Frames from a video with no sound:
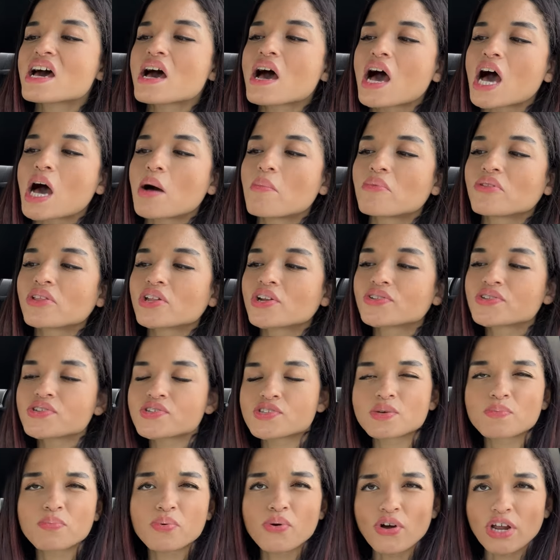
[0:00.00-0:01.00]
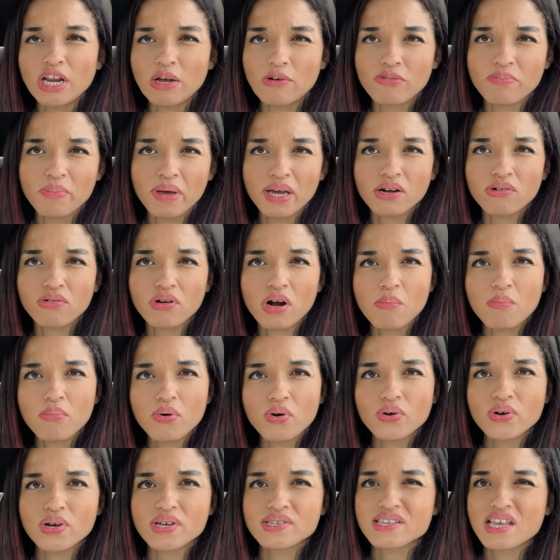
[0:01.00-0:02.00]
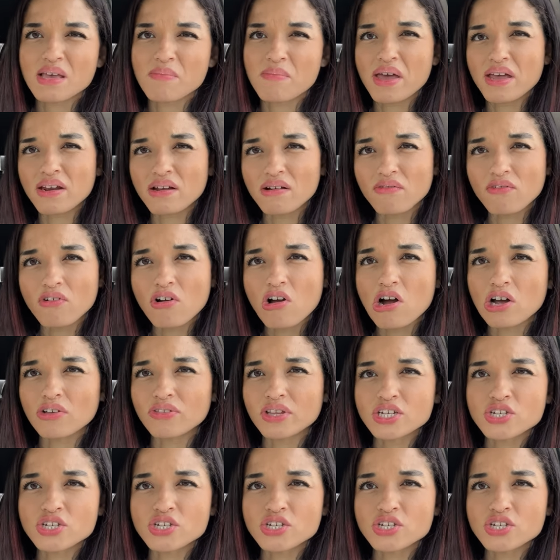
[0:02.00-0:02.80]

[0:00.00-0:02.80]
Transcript: I'm a little disappointed with my Crumbl because they made it wrong.